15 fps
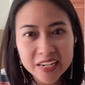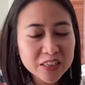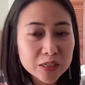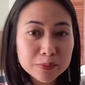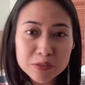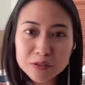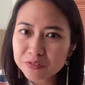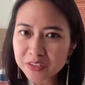in
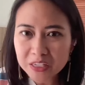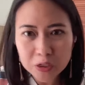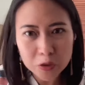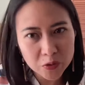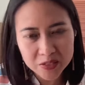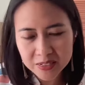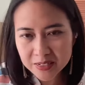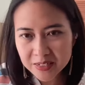terms of
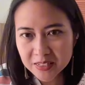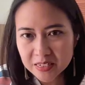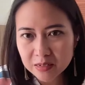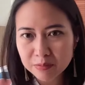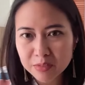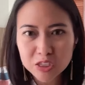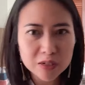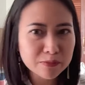
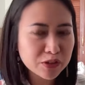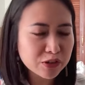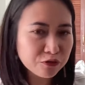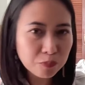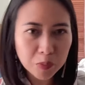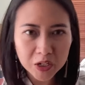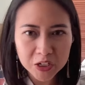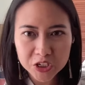ecosystem, in terms of
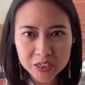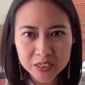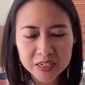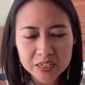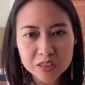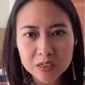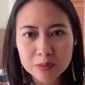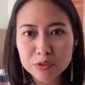budget,
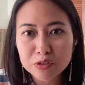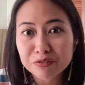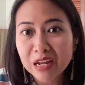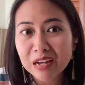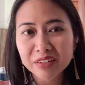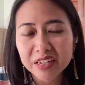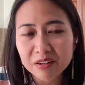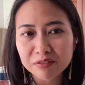in terms of
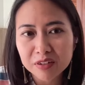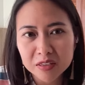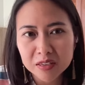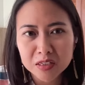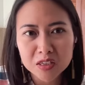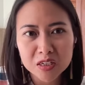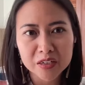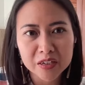having
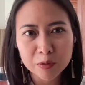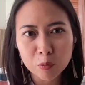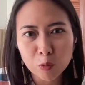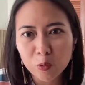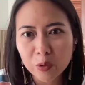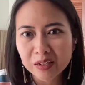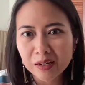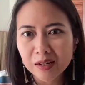everything done in
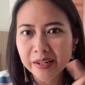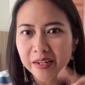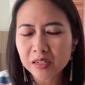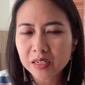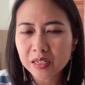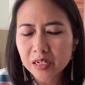one click,